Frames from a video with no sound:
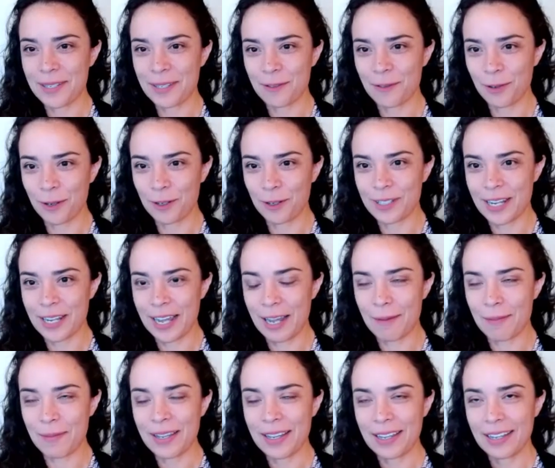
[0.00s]
the first
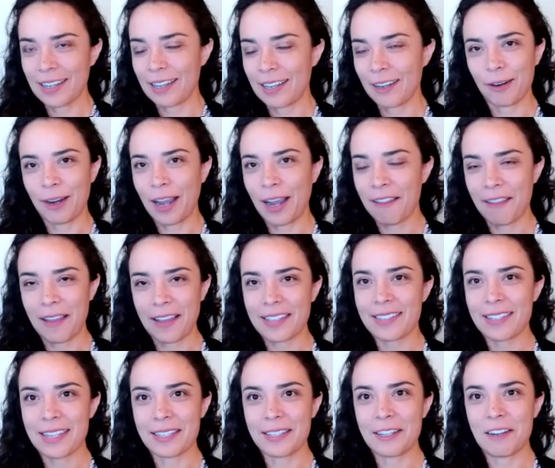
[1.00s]
time, or kind of that
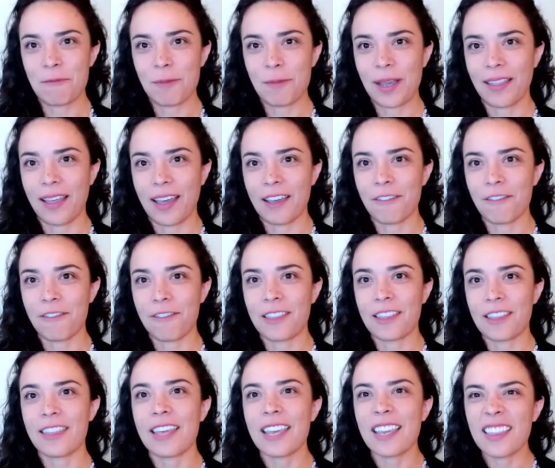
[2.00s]
season of my life, the
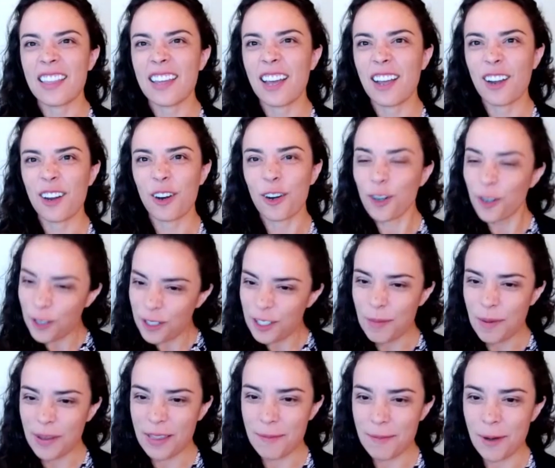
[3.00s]
thing that irked
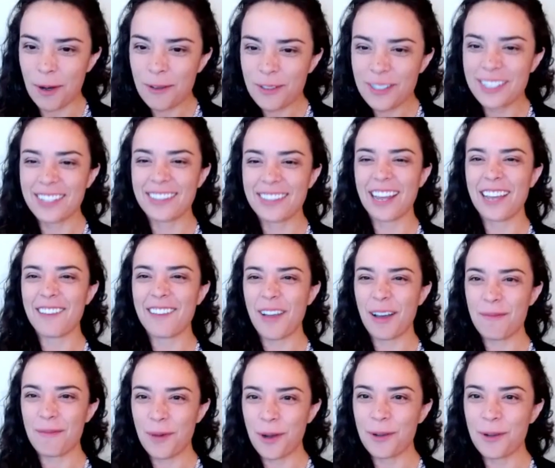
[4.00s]
me the most, that I
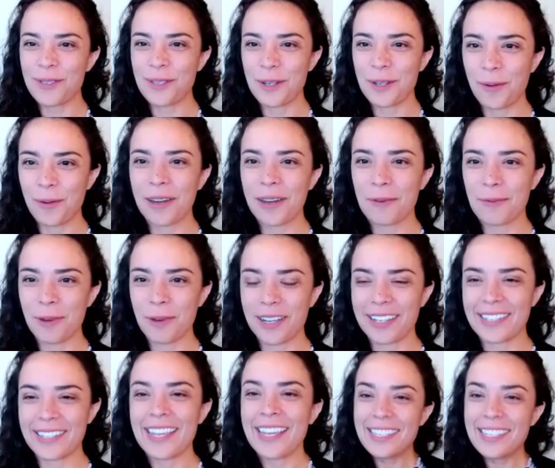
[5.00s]
found most annoying,
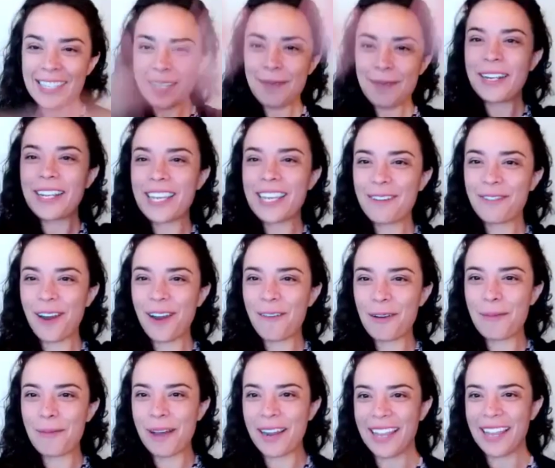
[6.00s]
was CBD for
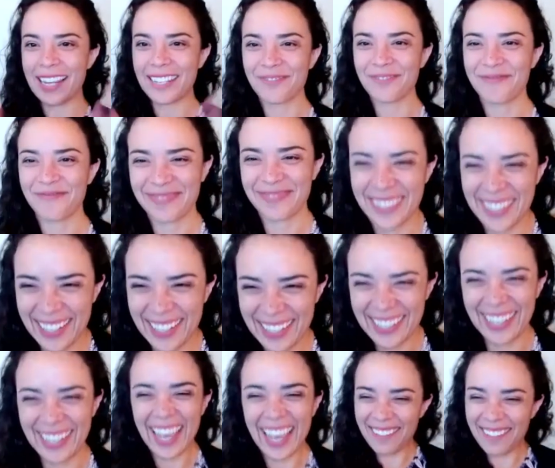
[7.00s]
everybody. Yeah.
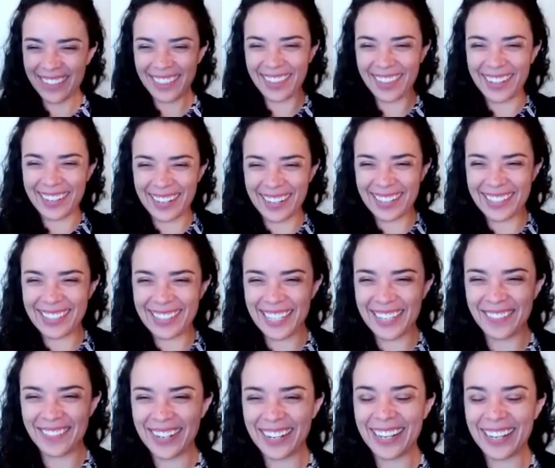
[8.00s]
Everything needs
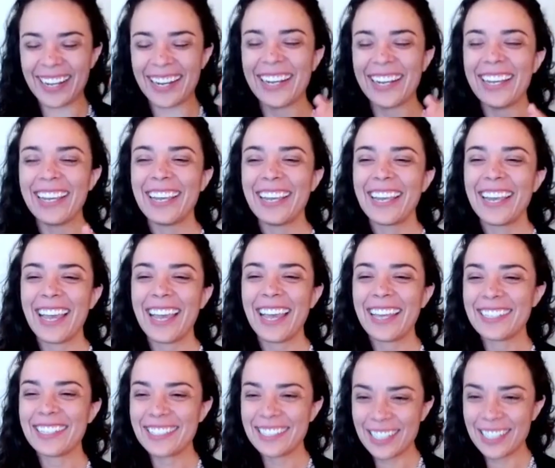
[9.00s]
CBD.
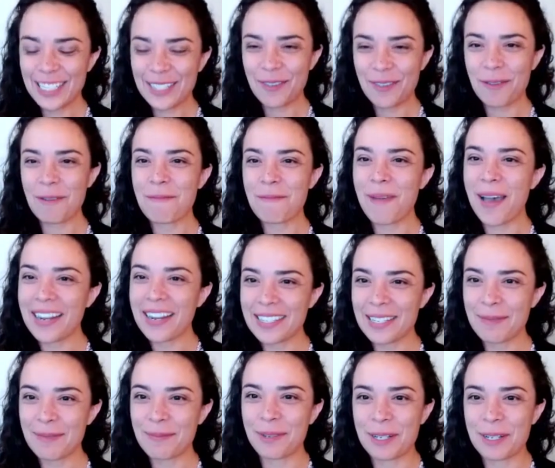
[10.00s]
And just from a
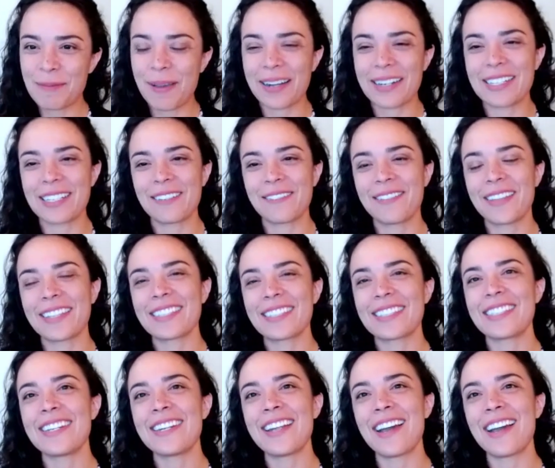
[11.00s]
medicine perspective, that's